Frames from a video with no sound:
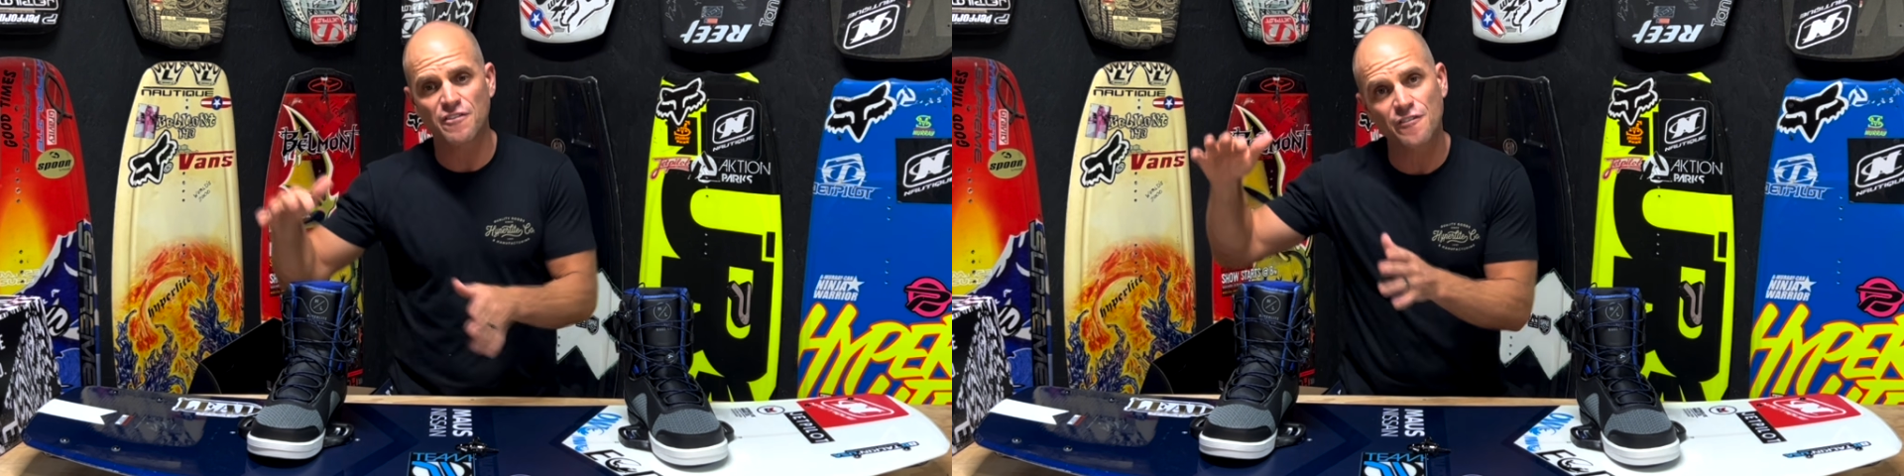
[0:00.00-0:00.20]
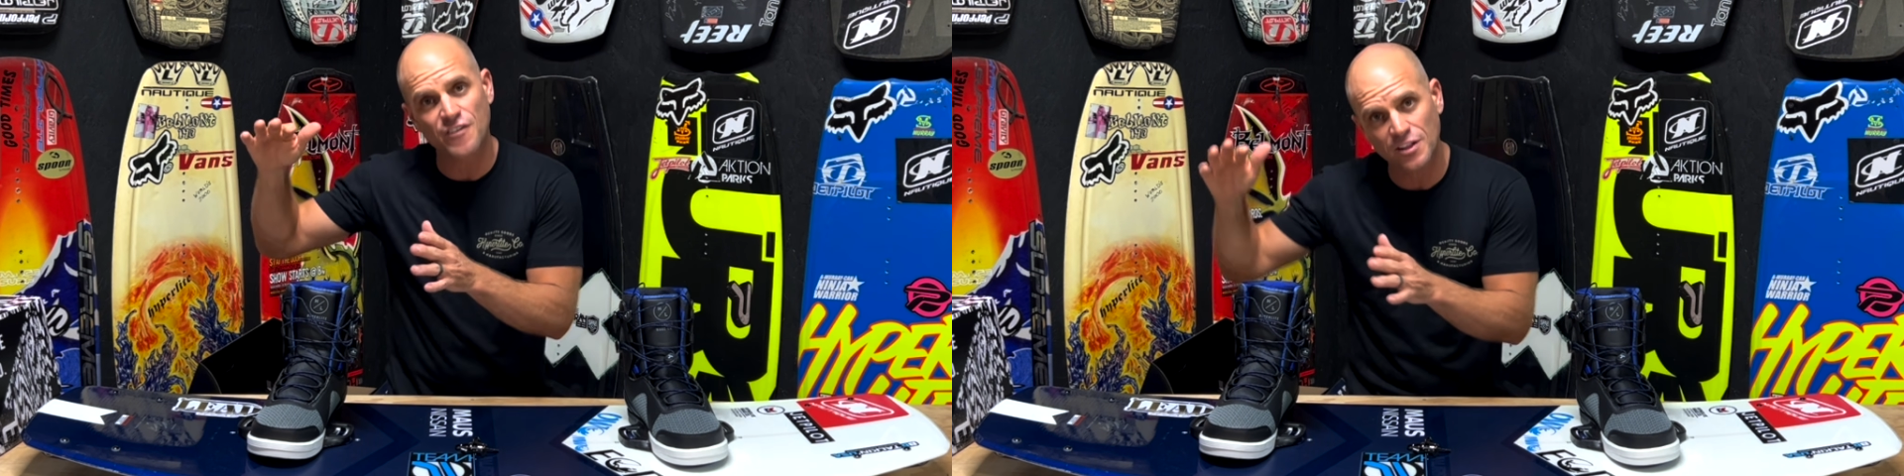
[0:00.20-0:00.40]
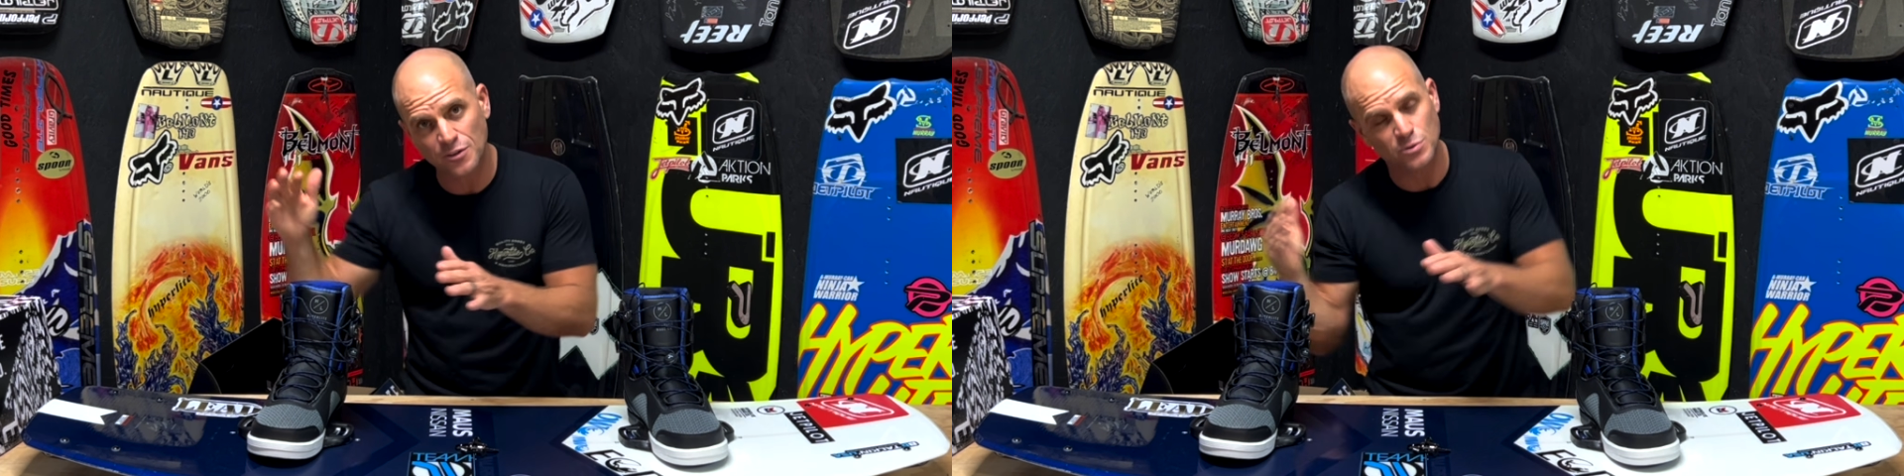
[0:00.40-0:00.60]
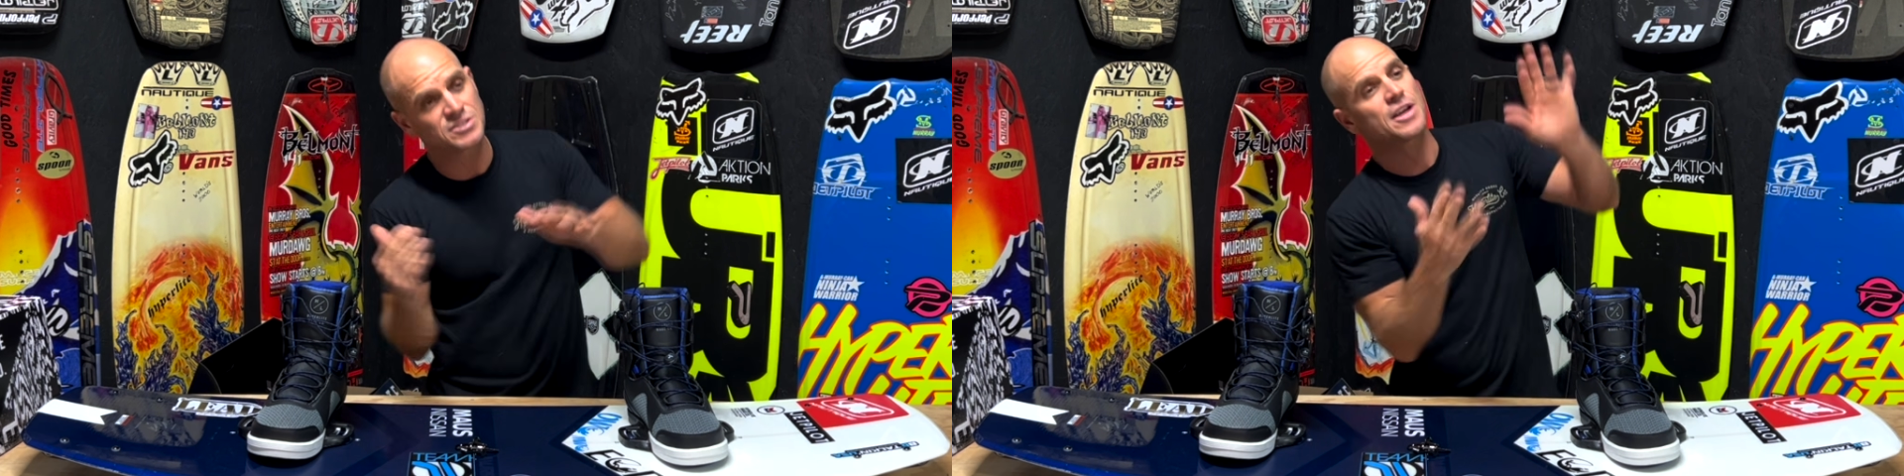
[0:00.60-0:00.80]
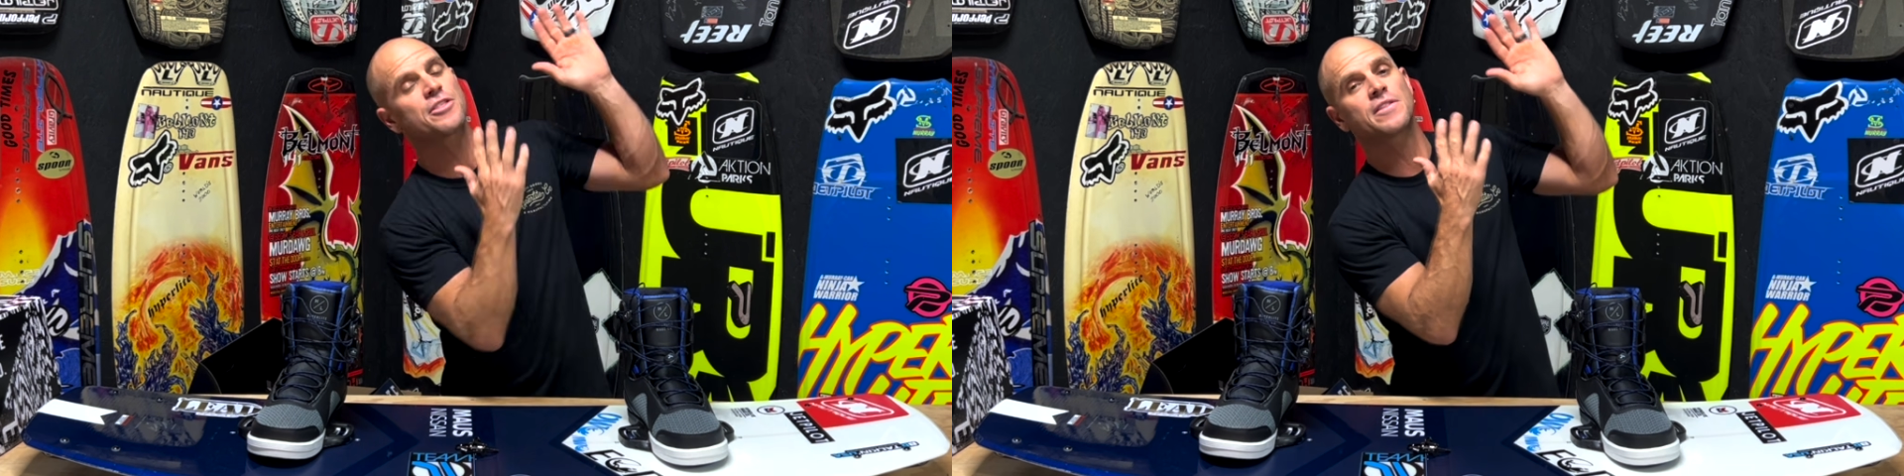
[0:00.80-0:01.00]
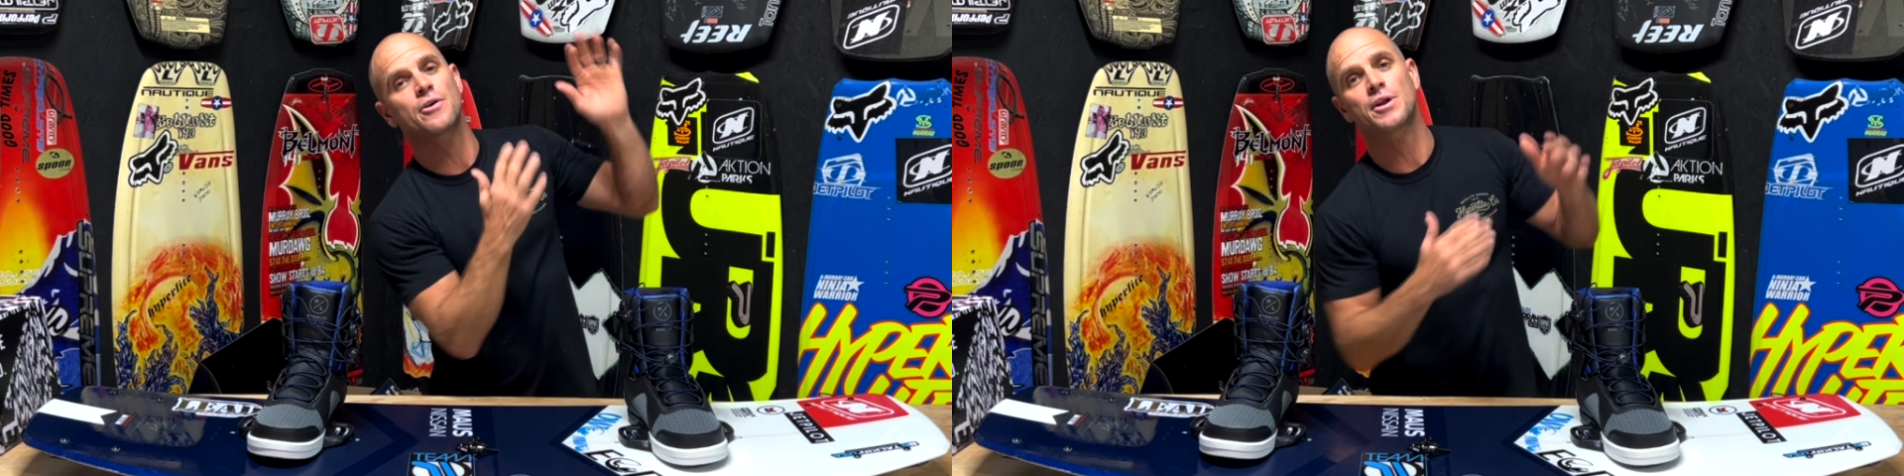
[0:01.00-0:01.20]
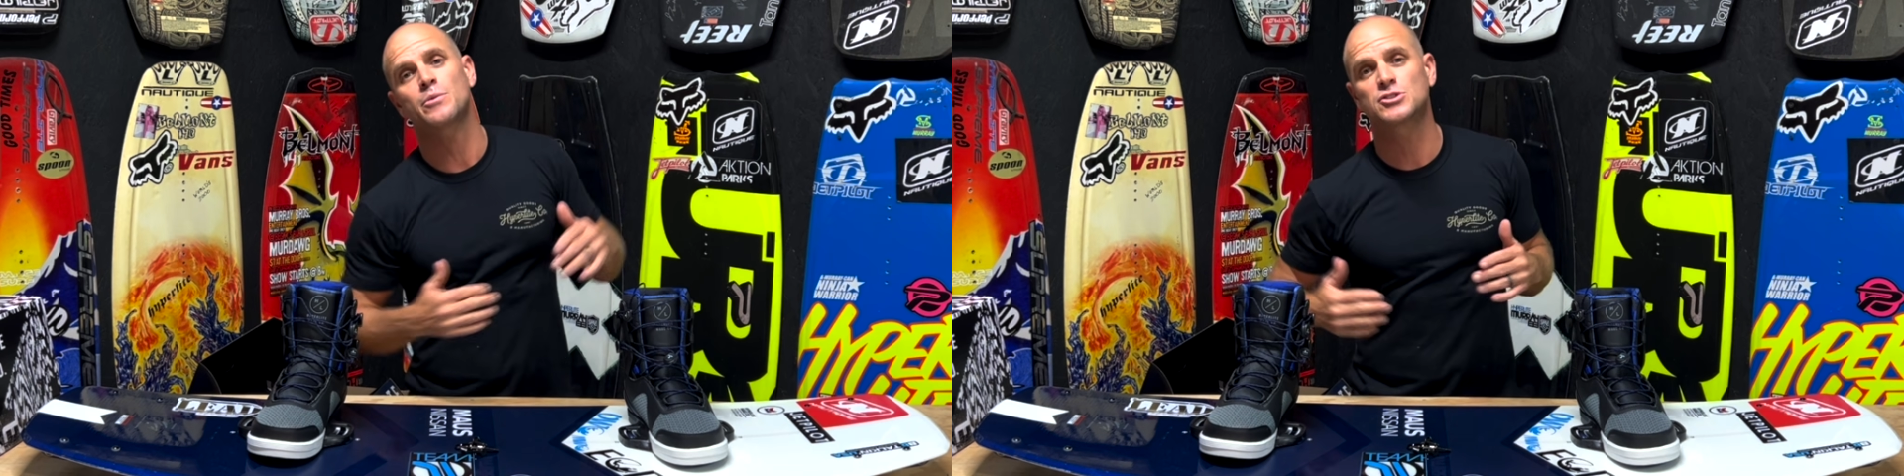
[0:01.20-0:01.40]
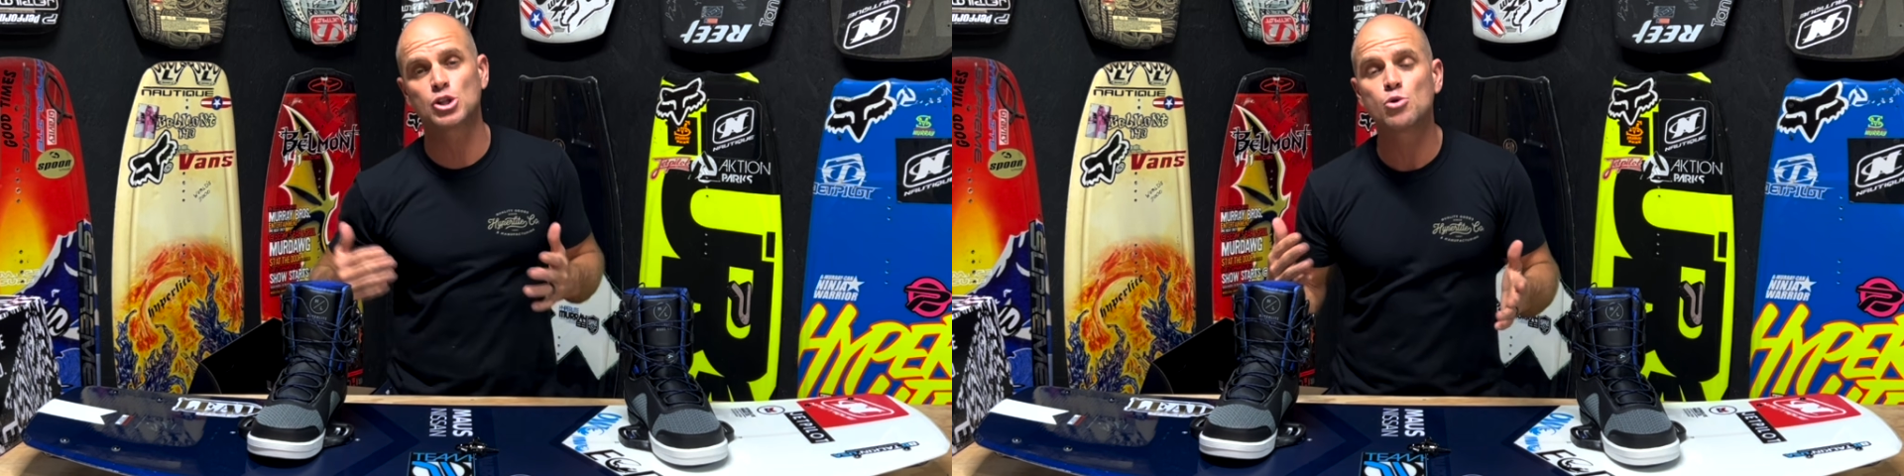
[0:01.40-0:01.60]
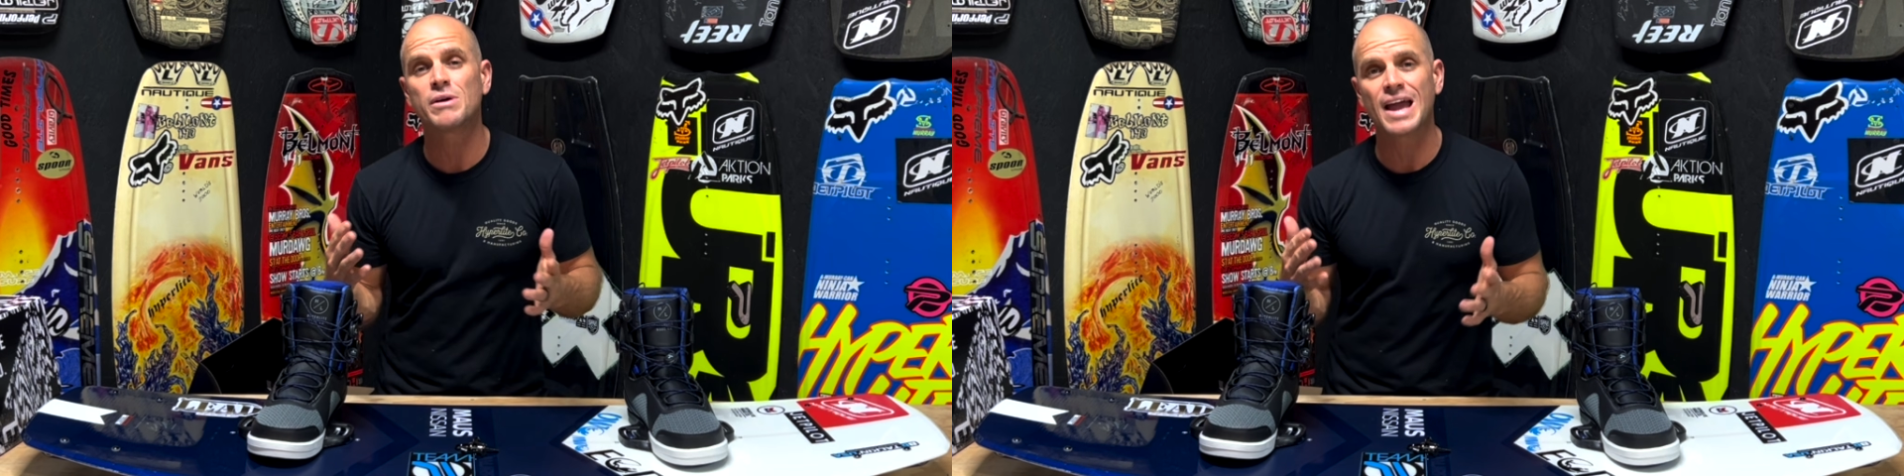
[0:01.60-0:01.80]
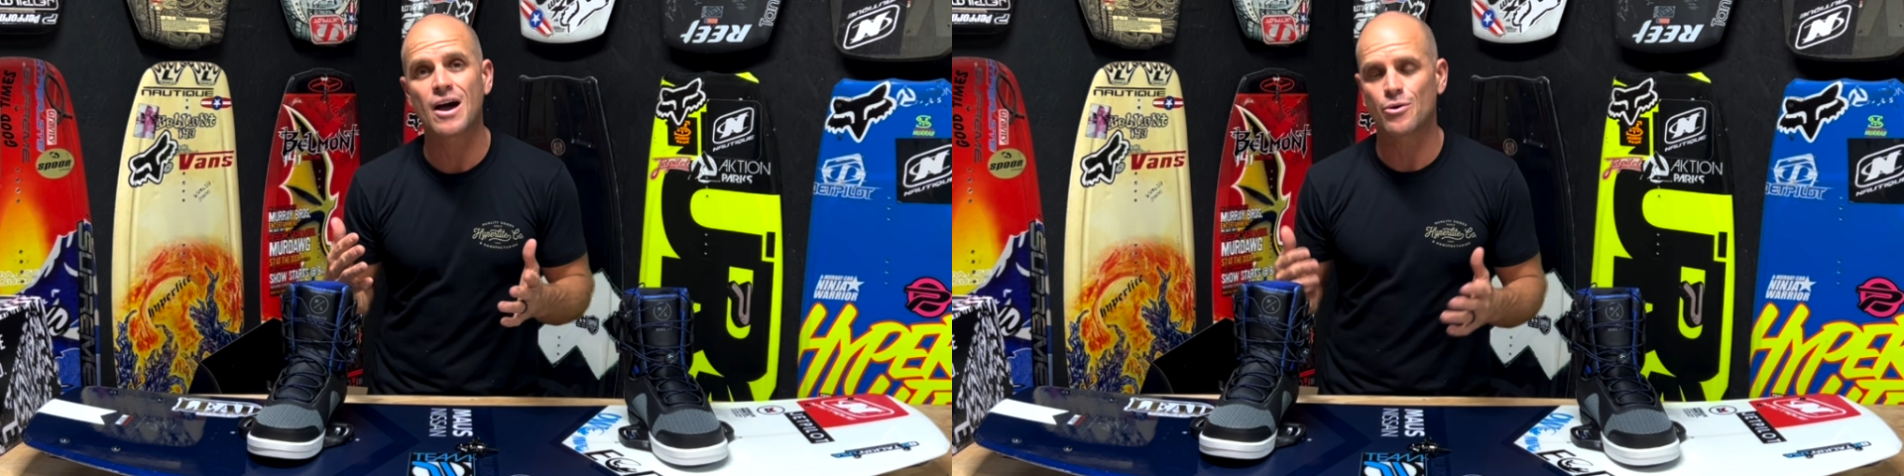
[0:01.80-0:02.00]
it felt like there was nothing there and I was
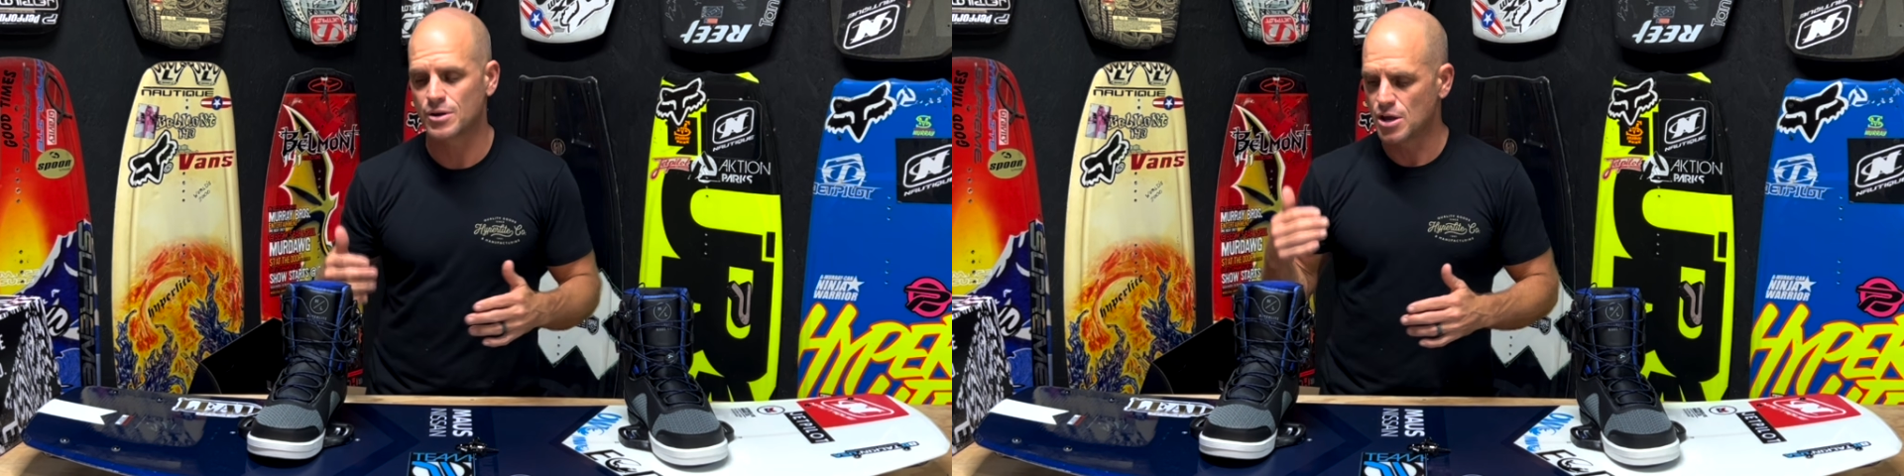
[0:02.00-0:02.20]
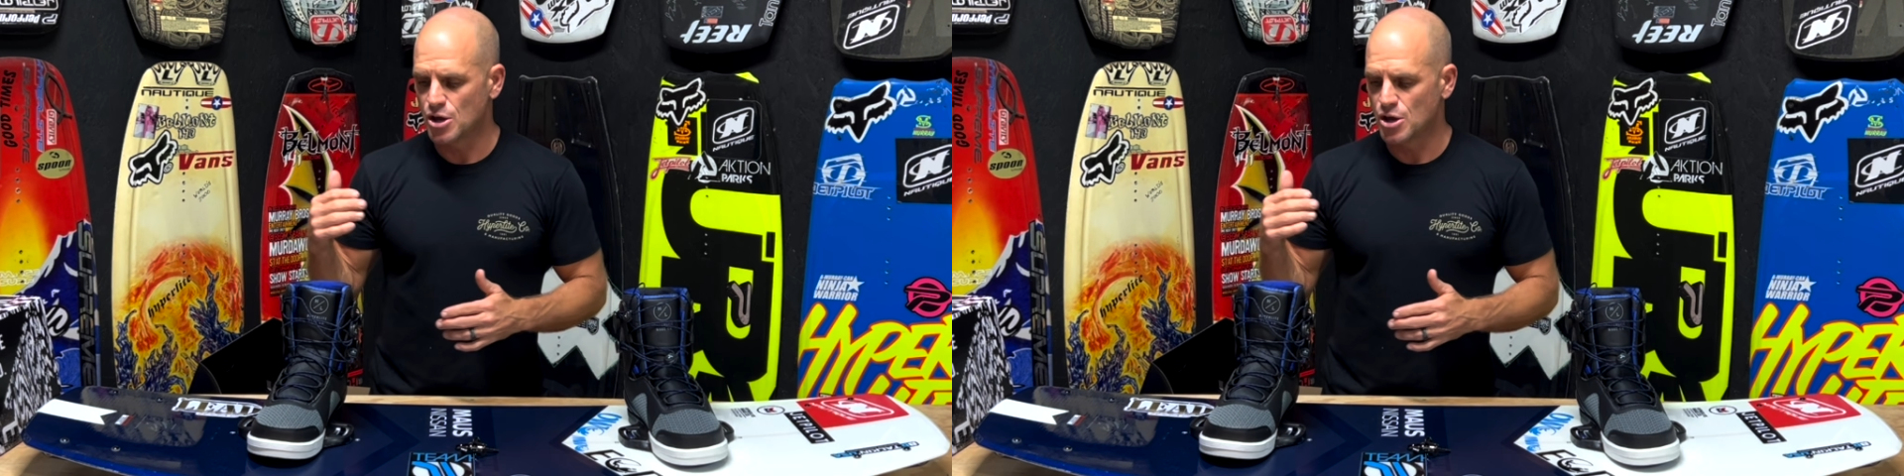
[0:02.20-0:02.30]
looping out.